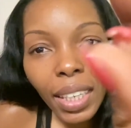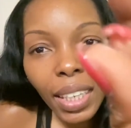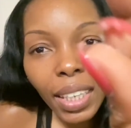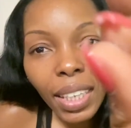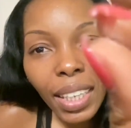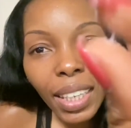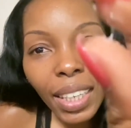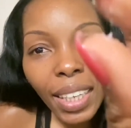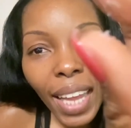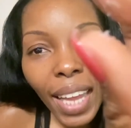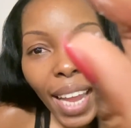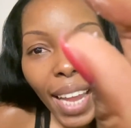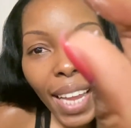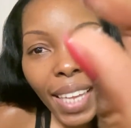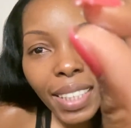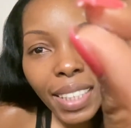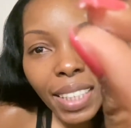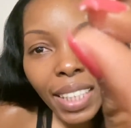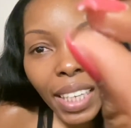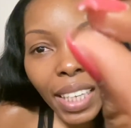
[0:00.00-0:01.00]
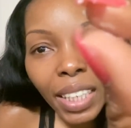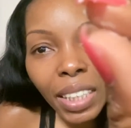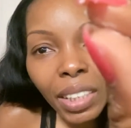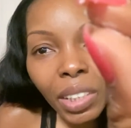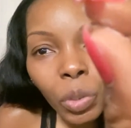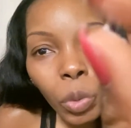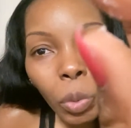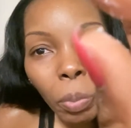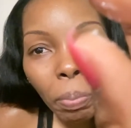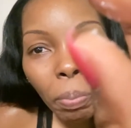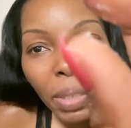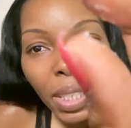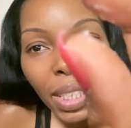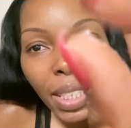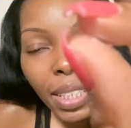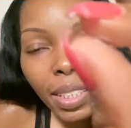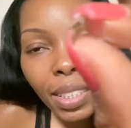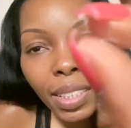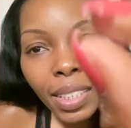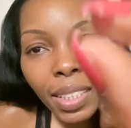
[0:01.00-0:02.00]
It has like little
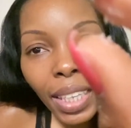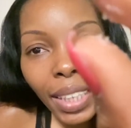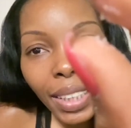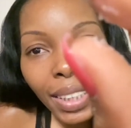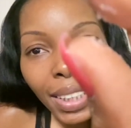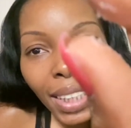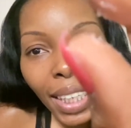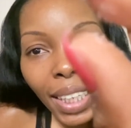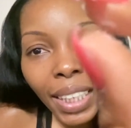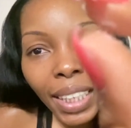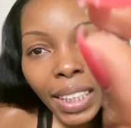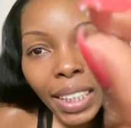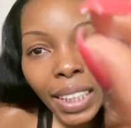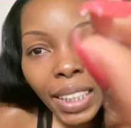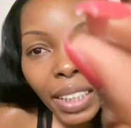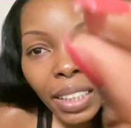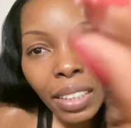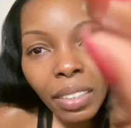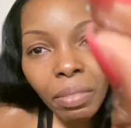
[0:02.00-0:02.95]
beads, like tiny